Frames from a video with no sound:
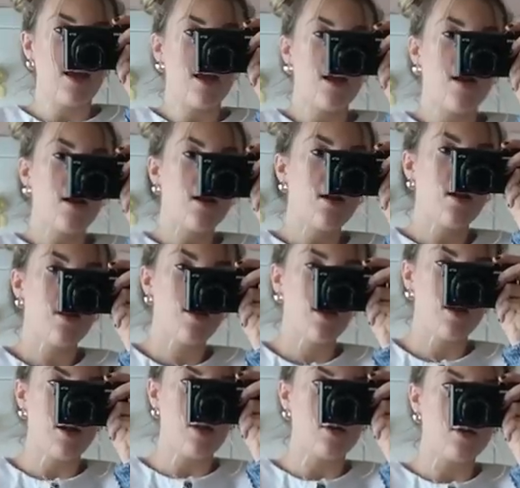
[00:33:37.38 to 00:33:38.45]
then
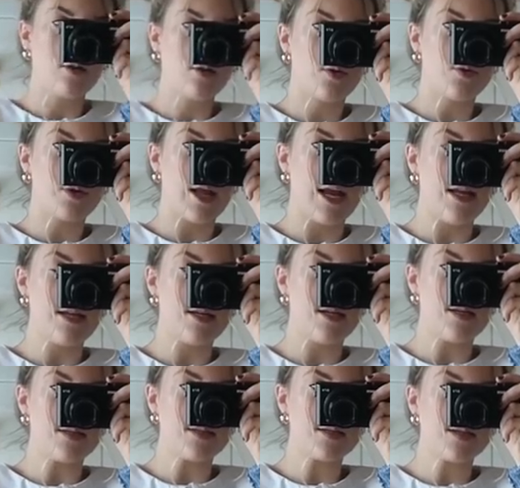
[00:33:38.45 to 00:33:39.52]
another little
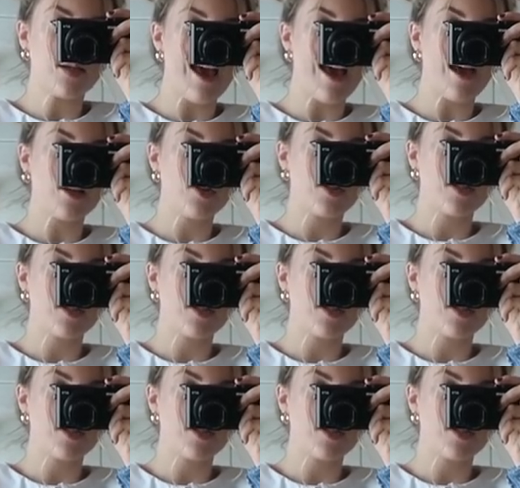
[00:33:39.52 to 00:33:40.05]
90s bag,